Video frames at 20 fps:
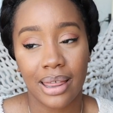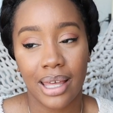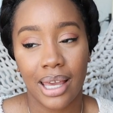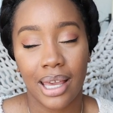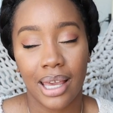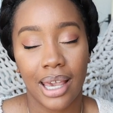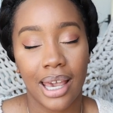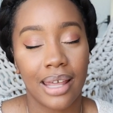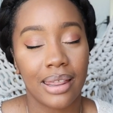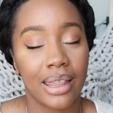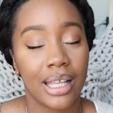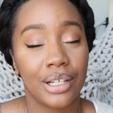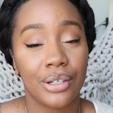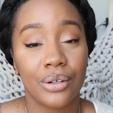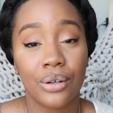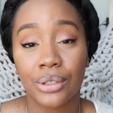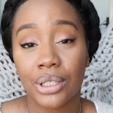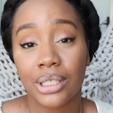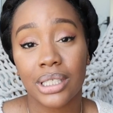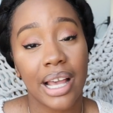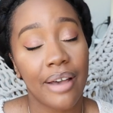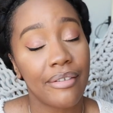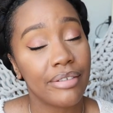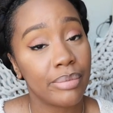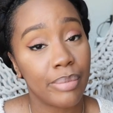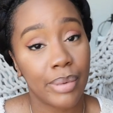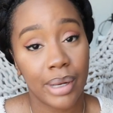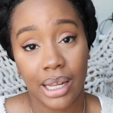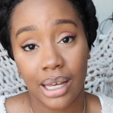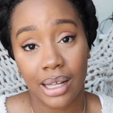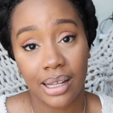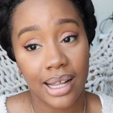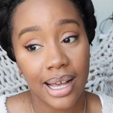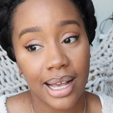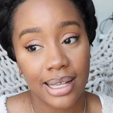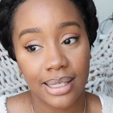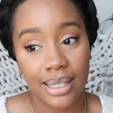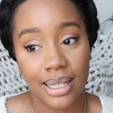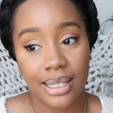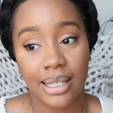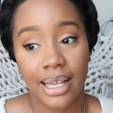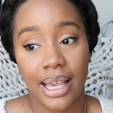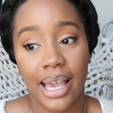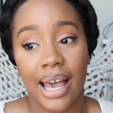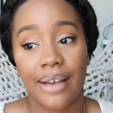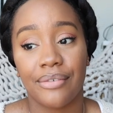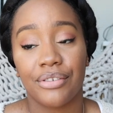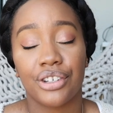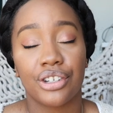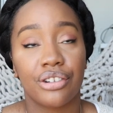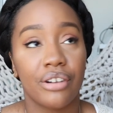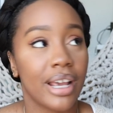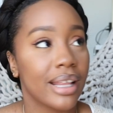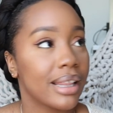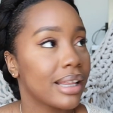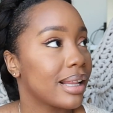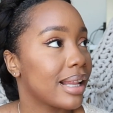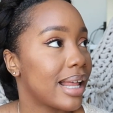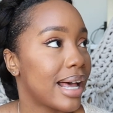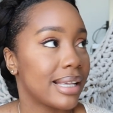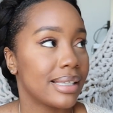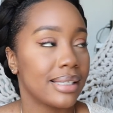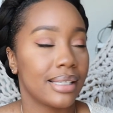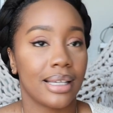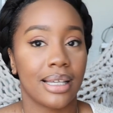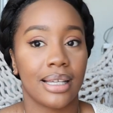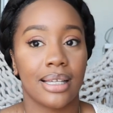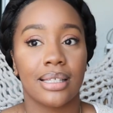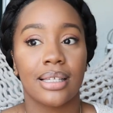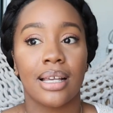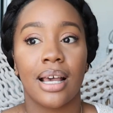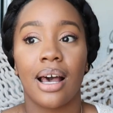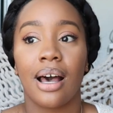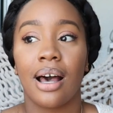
think, and they don't just have spinning classes, they have strength classes,